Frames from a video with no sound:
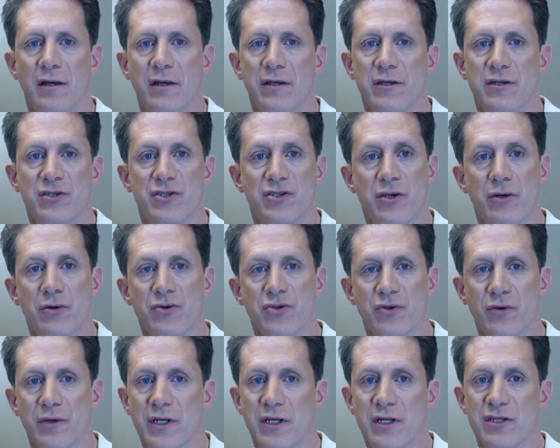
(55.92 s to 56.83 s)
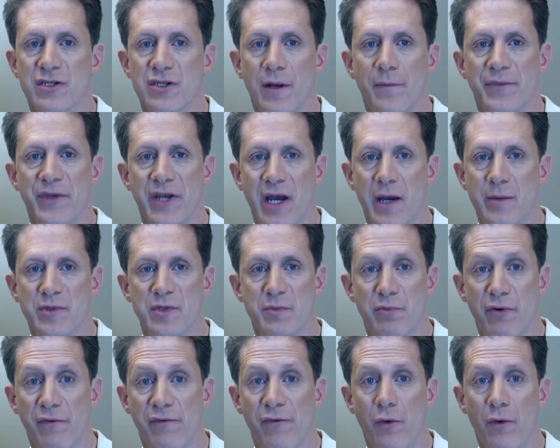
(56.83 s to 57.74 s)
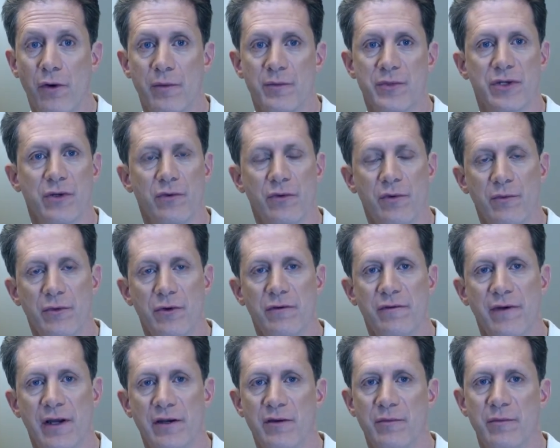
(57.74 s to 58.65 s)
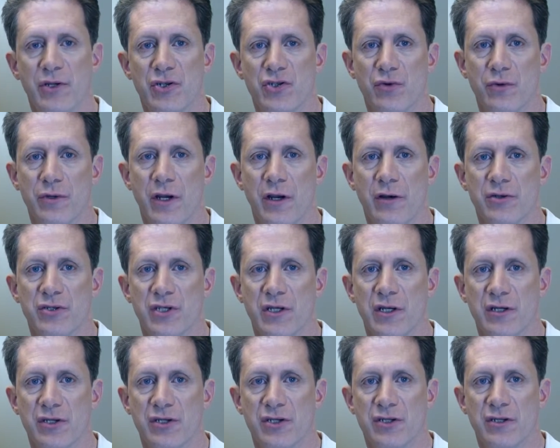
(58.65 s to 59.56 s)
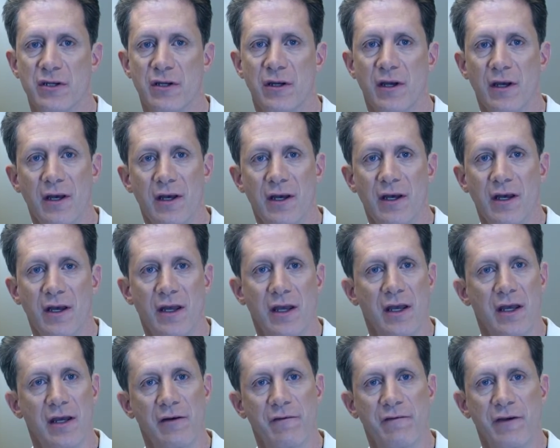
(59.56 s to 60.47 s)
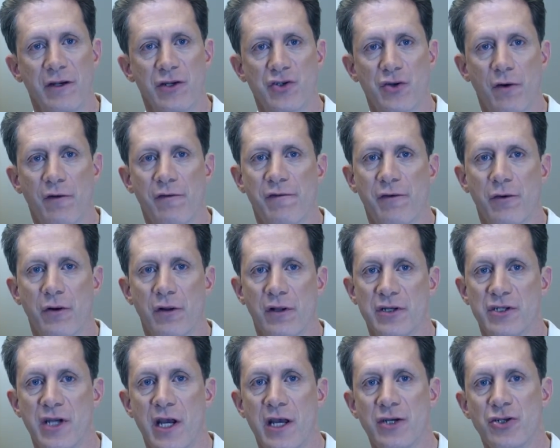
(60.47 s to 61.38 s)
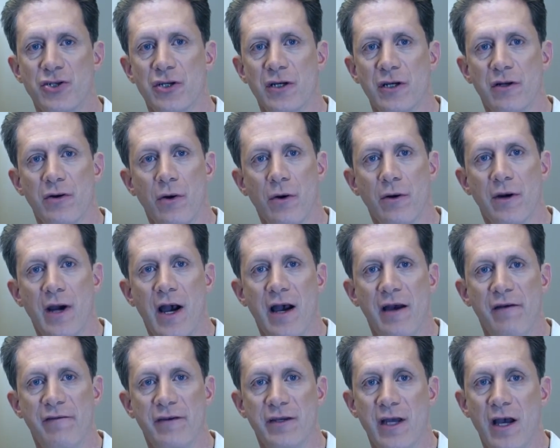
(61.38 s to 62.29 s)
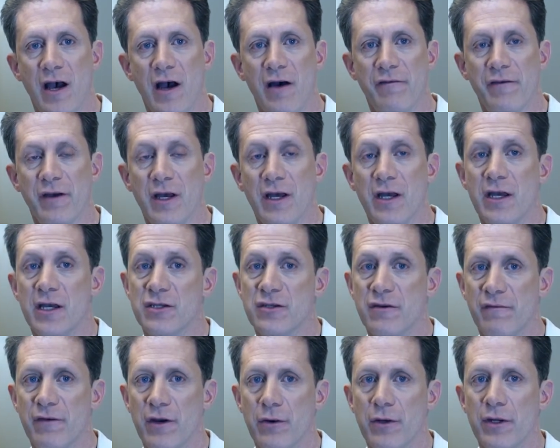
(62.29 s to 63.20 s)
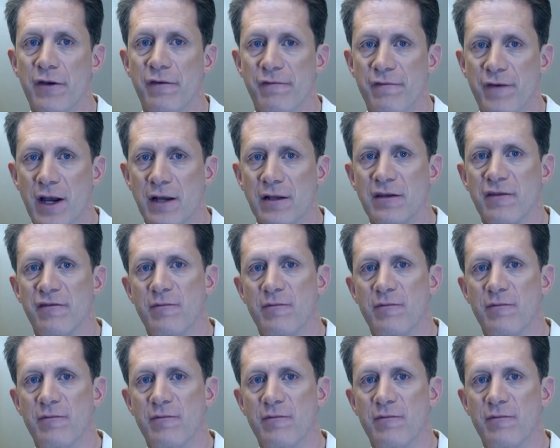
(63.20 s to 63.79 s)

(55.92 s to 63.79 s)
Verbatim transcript: Surgery is sometimes performed to remove endometriosis. In vitro fertilization, or IVF, is a very effective